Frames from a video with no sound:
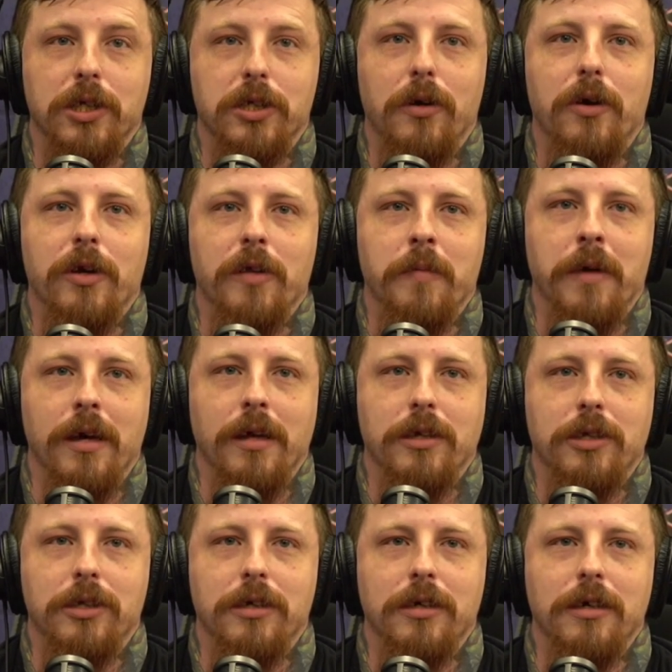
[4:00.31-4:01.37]
start of the
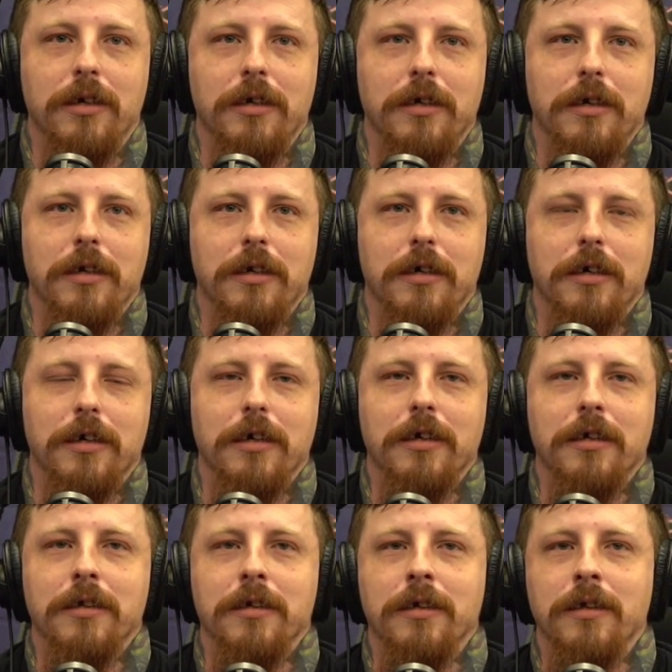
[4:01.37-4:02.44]
match.
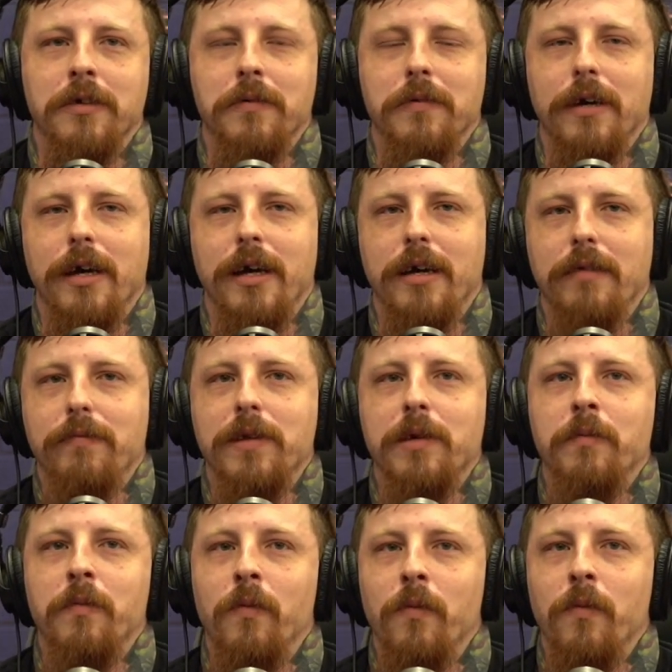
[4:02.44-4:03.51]
And then you have
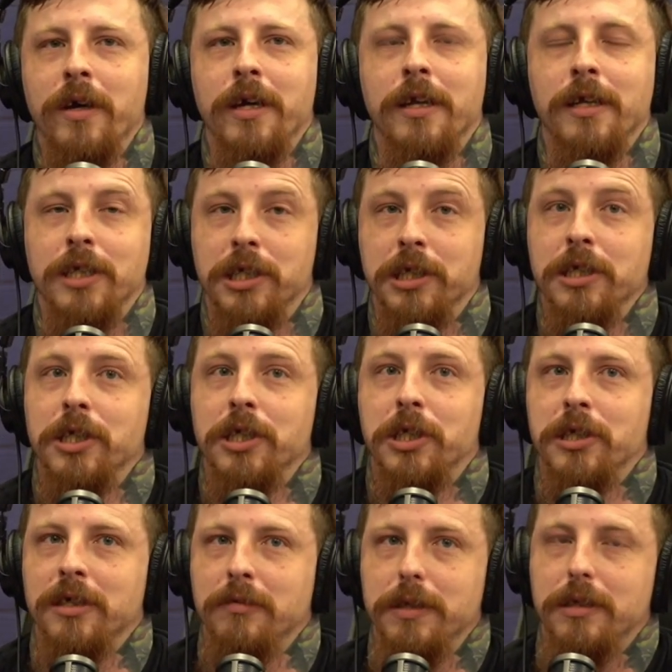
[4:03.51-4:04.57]
them win
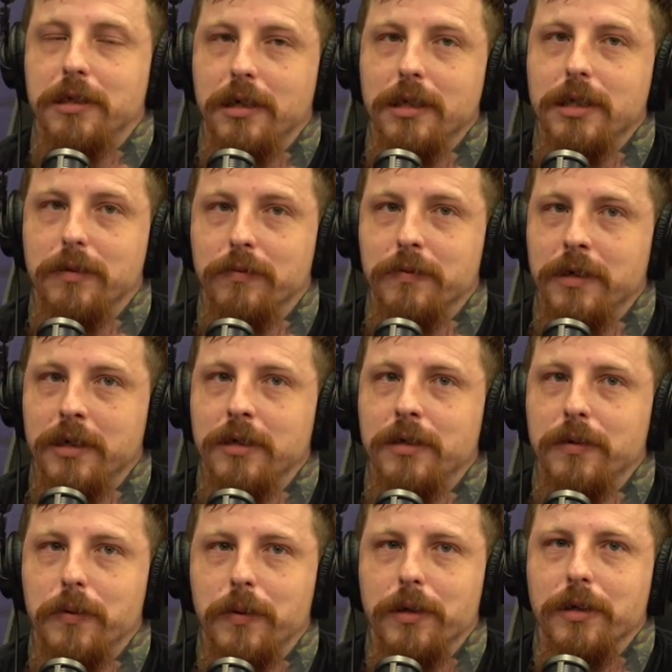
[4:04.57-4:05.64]
essentially because of
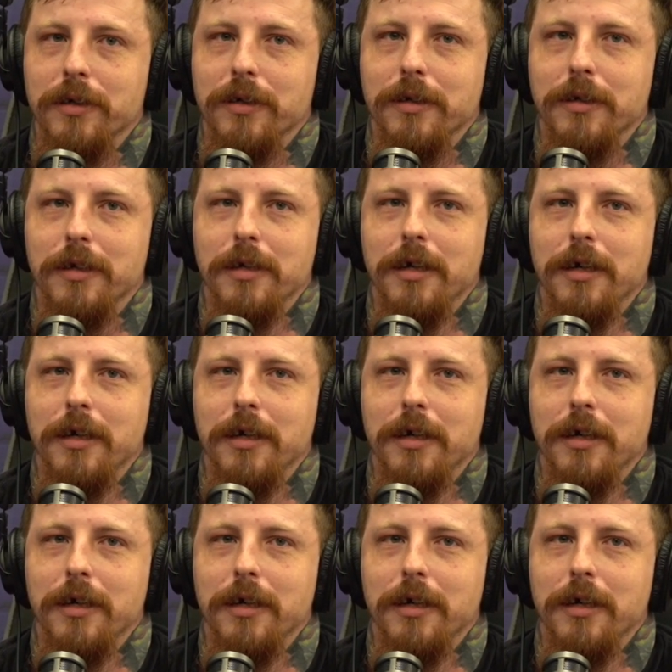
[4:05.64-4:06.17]
Randy Orton.